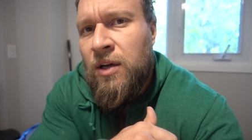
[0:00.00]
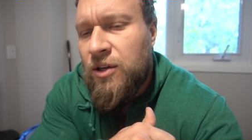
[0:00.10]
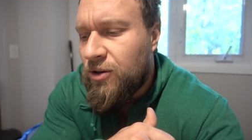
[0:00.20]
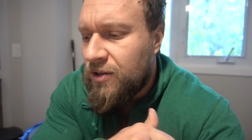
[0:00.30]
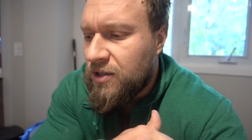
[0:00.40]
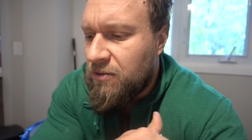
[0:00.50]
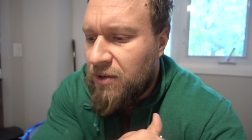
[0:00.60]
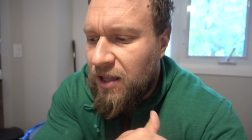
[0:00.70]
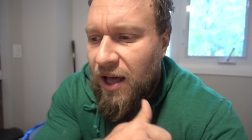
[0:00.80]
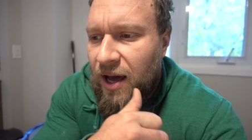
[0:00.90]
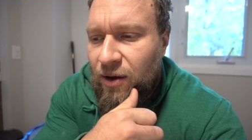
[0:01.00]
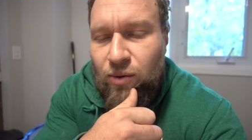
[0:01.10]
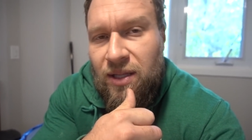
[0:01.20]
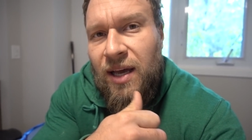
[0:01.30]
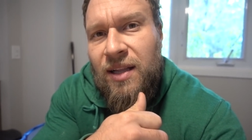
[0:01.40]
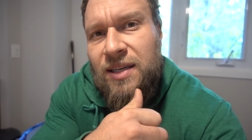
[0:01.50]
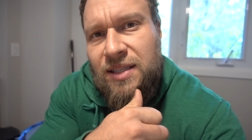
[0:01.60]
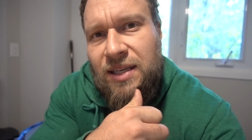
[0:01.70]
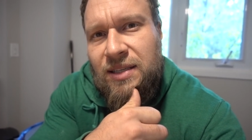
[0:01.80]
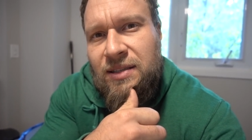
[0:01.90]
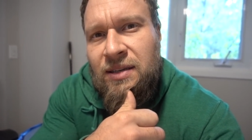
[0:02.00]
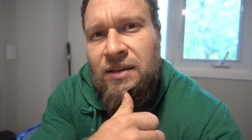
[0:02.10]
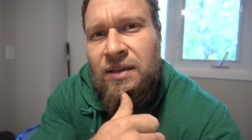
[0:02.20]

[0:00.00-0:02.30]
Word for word: Your toy's gonna be like, what the hell is this?